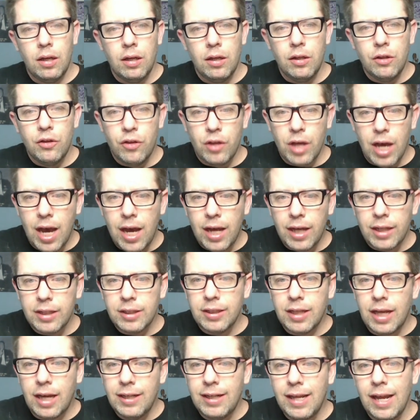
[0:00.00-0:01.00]

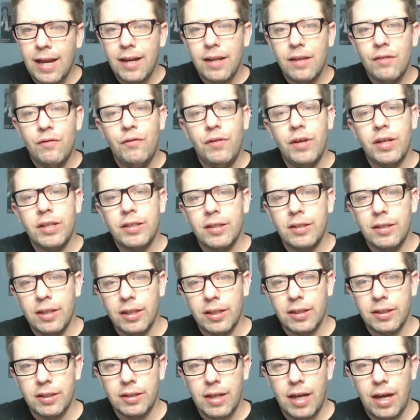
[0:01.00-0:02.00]
Shah's identity fits
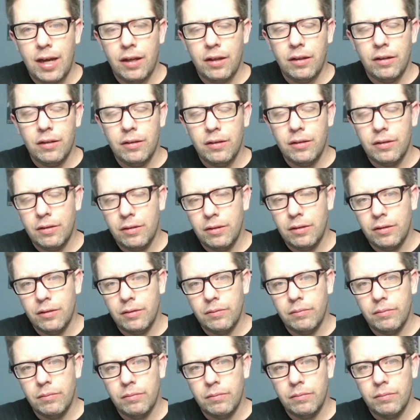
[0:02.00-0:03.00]
this style,
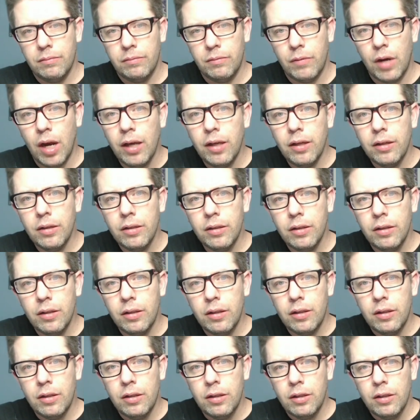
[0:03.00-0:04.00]
right?
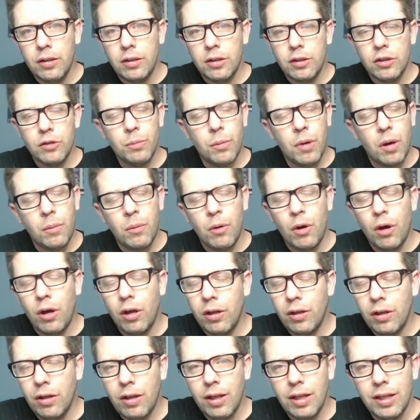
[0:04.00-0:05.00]
Small
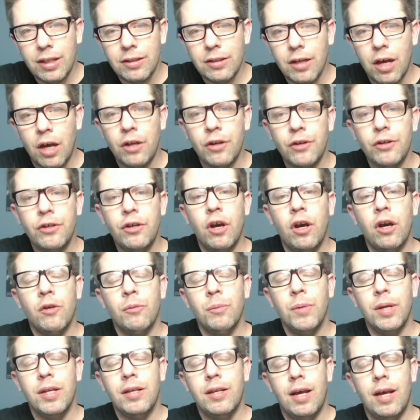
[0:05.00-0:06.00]
ball is underdog
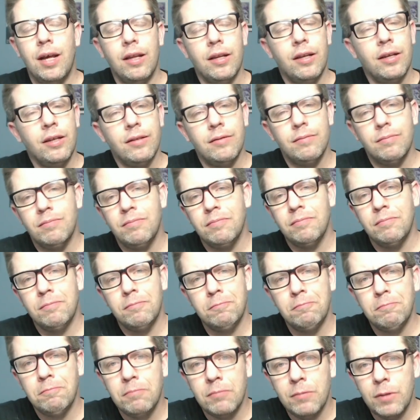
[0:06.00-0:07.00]
mentality
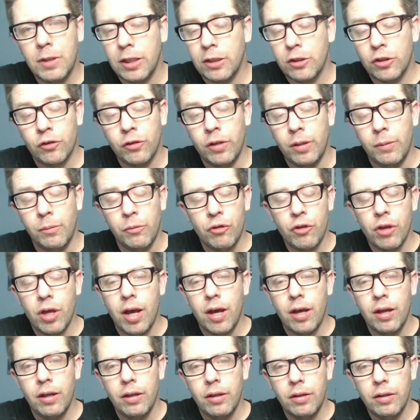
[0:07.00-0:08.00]
that screams
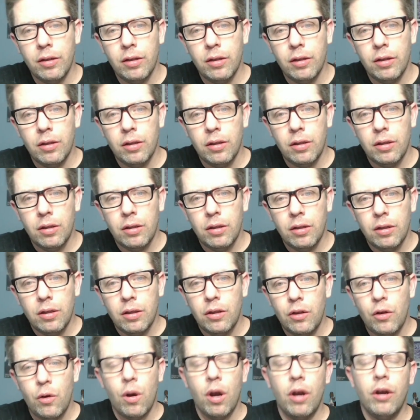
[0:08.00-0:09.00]
Shah.
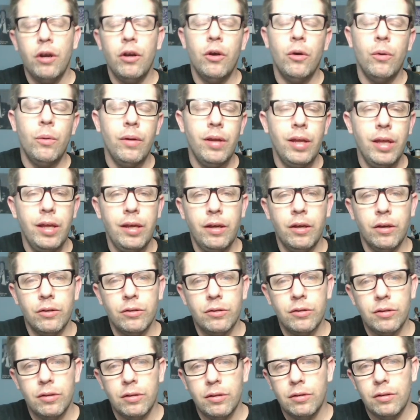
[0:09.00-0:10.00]
There are no
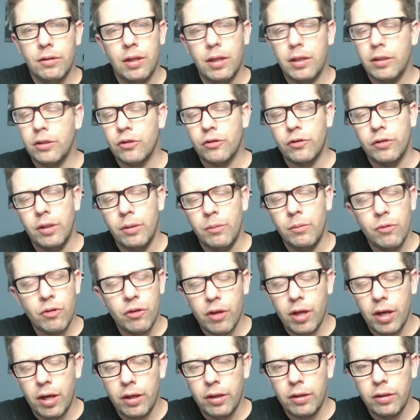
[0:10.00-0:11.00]
egos that scream
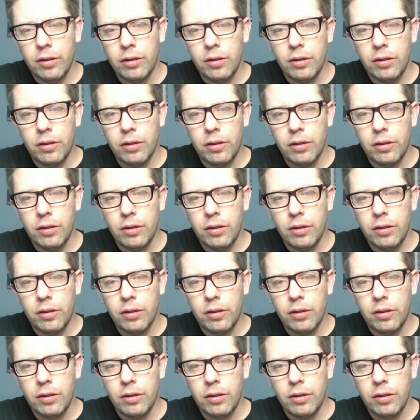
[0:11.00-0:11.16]
Shah.